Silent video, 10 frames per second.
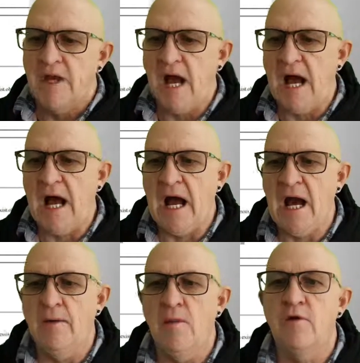
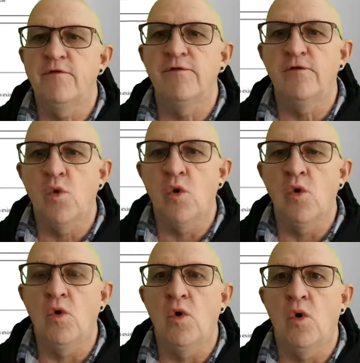
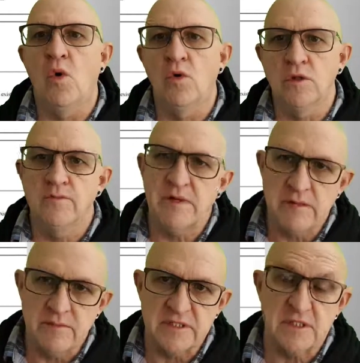for all the
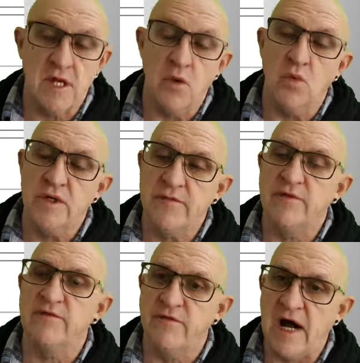pigments that we
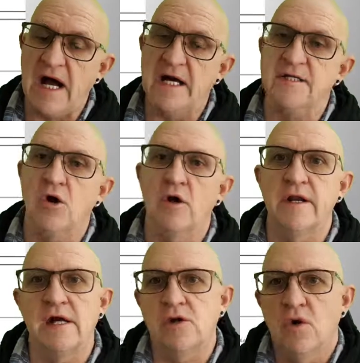provide on
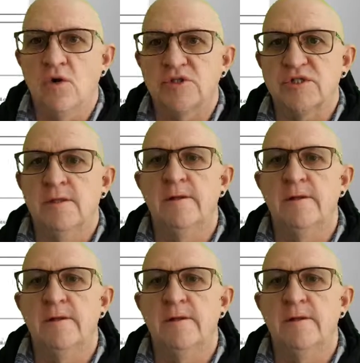our course.